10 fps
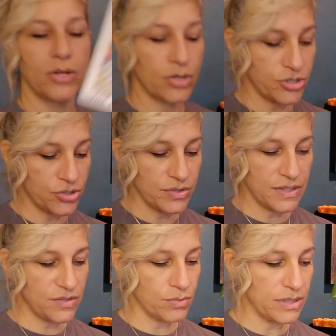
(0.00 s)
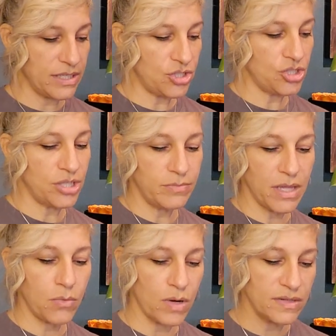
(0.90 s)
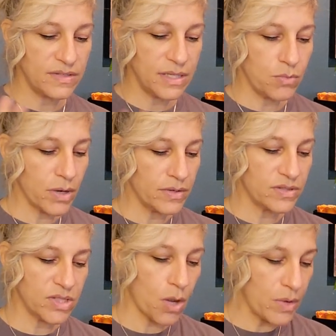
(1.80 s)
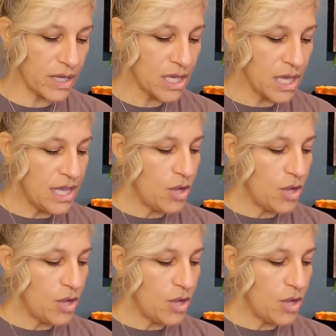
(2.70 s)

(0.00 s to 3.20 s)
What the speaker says: to nurture this relationship. They want to see where it's going.